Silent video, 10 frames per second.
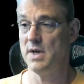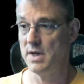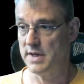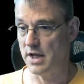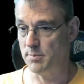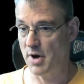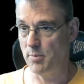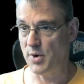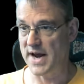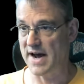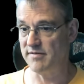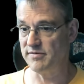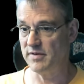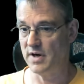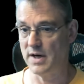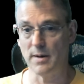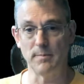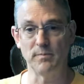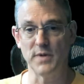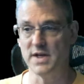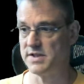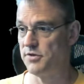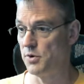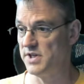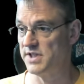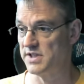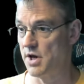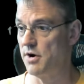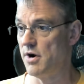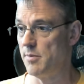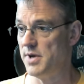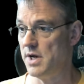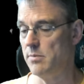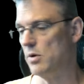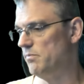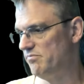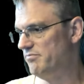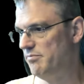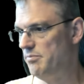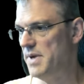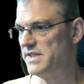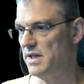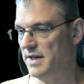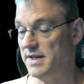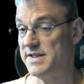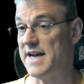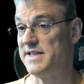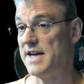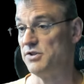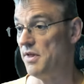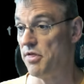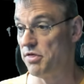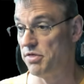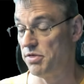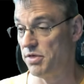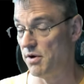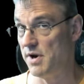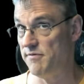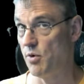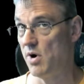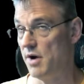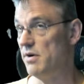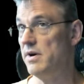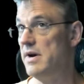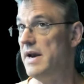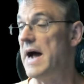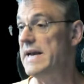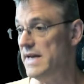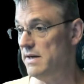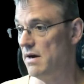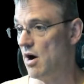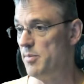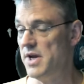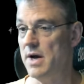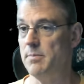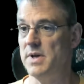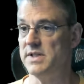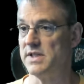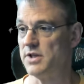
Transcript: Now the pump we have um, is a 3600 RPM or basically it's actually 3490 rpm is its